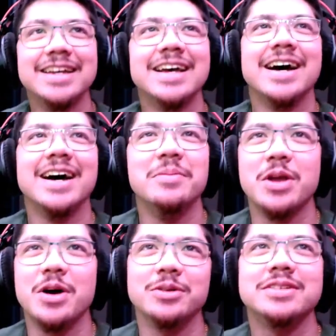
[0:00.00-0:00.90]

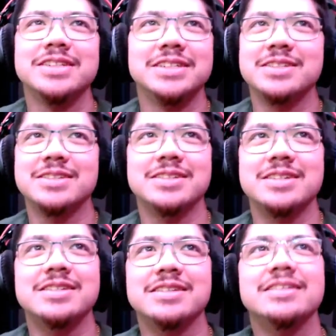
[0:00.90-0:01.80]
No, she's
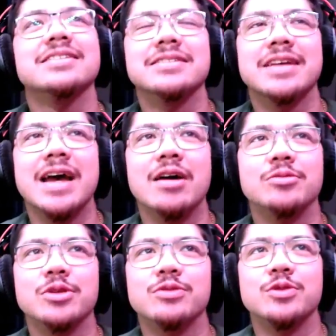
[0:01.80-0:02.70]
just out
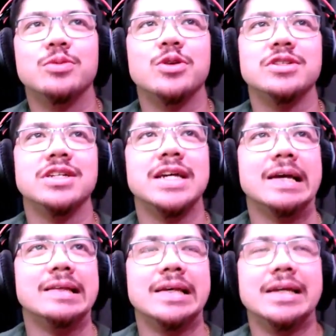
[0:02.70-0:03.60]
with food poisoning.
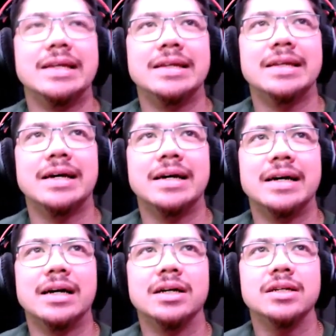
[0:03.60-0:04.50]
And
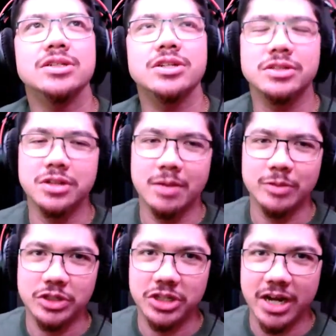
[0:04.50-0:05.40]
then Justin
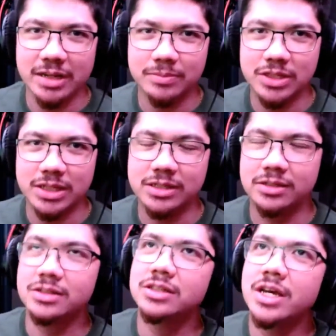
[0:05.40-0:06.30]
Thomas James
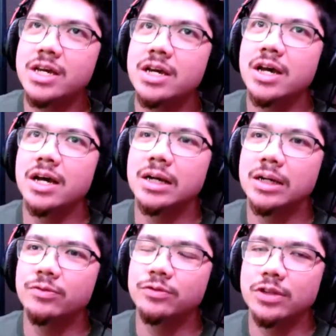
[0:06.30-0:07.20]
is
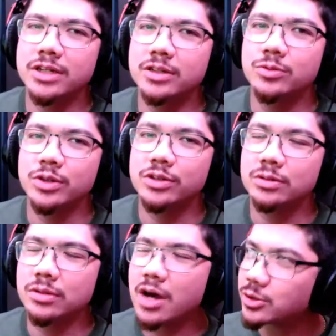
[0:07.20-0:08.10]
flooded with
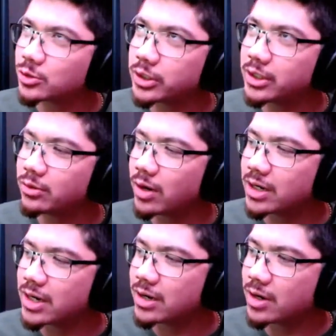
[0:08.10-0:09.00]
laundry right
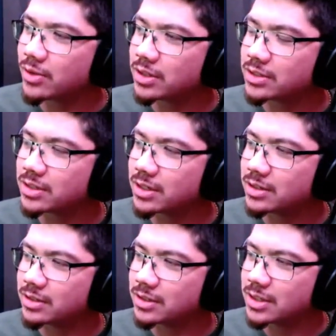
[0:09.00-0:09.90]
now, I think he said.
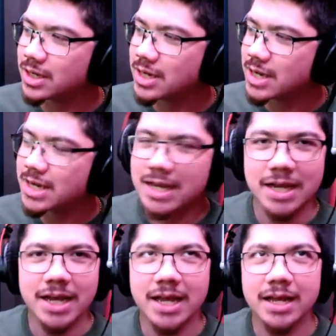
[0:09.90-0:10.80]

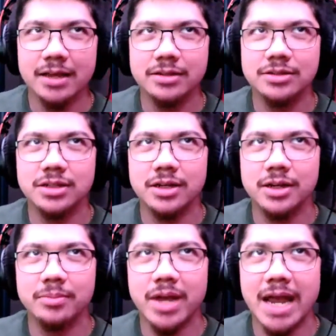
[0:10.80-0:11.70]
And
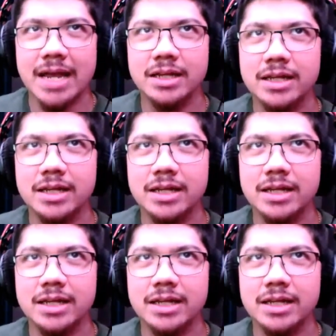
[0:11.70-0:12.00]
Annie